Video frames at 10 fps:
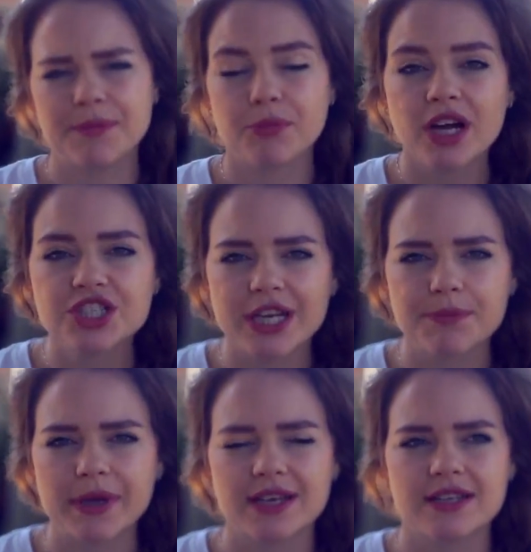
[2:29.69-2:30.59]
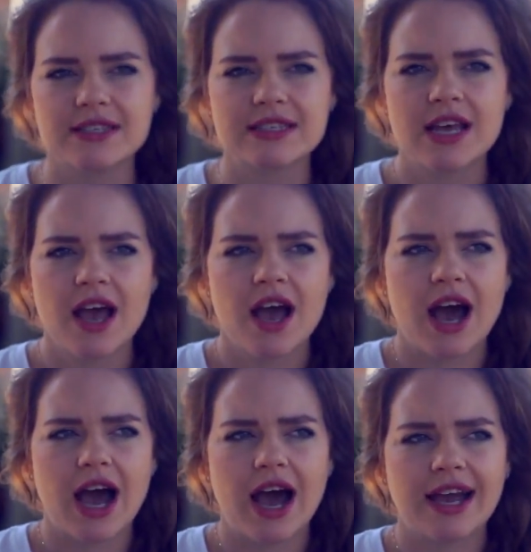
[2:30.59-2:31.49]
Project because
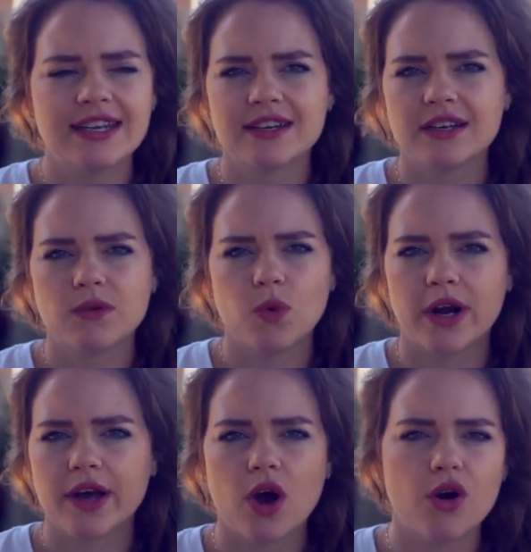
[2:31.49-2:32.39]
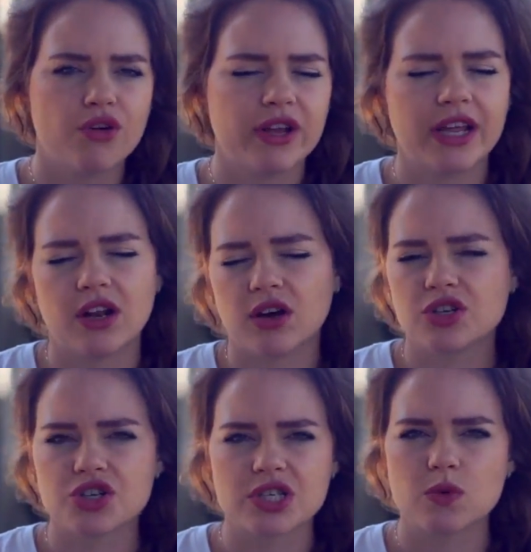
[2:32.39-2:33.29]
I didn't want to hone in on
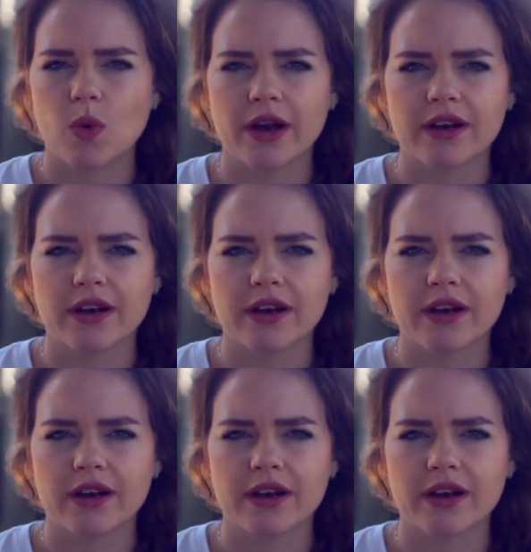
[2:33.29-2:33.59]
just one